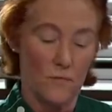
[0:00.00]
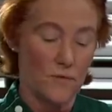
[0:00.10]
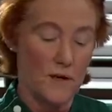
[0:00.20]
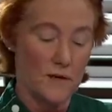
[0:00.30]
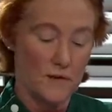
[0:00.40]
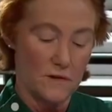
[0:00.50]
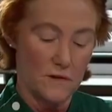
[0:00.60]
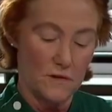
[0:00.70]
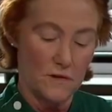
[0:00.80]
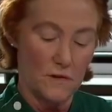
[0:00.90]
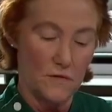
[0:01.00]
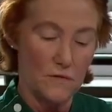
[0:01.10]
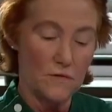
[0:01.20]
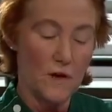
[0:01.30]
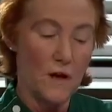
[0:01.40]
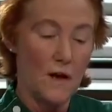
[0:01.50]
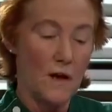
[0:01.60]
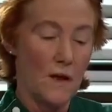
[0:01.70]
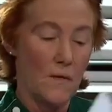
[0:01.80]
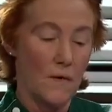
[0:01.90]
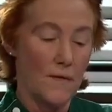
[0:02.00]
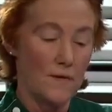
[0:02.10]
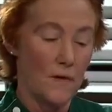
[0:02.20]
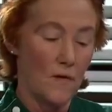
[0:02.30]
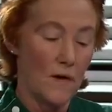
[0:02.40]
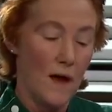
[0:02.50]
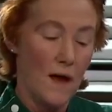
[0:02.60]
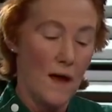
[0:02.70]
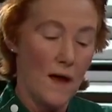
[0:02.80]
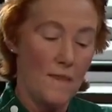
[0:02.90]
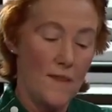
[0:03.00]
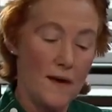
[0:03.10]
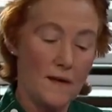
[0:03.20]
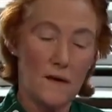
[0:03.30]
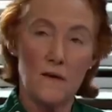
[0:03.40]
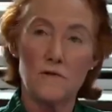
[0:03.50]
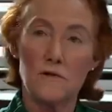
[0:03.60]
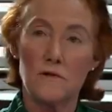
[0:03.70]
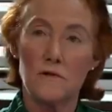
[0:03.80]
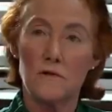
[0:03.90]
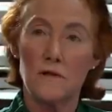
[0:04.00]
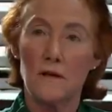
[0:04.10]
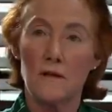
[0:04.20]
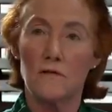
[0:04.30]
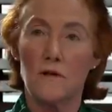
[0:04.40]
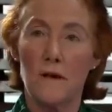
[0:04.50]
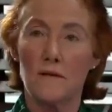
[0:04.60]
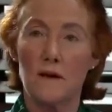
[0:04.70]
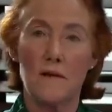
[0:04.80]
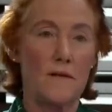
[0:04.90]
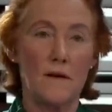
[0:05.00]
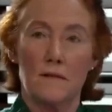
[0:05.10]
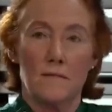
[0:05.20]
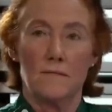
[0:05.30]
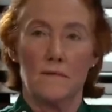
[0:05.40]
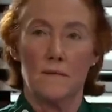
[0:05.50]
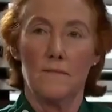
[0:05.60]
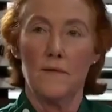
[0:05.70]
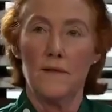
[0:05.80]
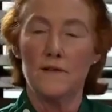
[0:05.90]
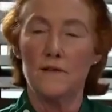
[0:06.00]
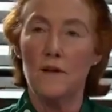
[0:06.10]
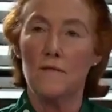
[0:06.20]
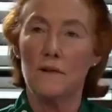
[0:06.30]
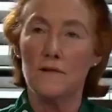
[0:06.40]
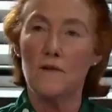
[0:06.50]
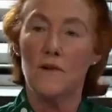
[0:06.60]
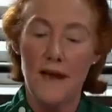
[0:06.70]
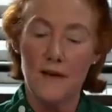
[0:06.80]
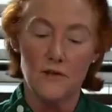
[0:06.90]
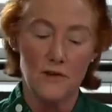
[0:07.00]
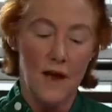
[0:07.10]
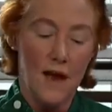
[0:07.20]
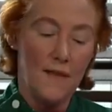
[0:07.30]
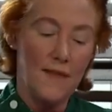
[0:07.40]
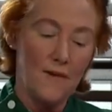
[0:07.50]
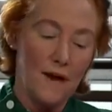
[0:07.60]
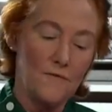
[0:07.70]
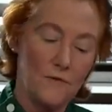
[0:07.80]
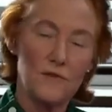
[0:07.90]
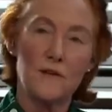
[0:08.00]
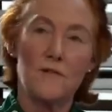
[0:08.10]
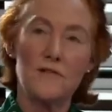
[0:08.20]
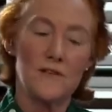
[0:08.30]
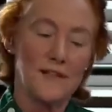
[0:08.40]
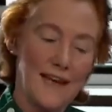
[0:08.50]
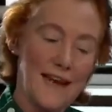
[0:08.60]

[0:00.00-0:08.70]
or breeder to use on the dog. And then it goes suddenly talking about diarrhoea when there's no connection. And there, unfortunately, there isn't a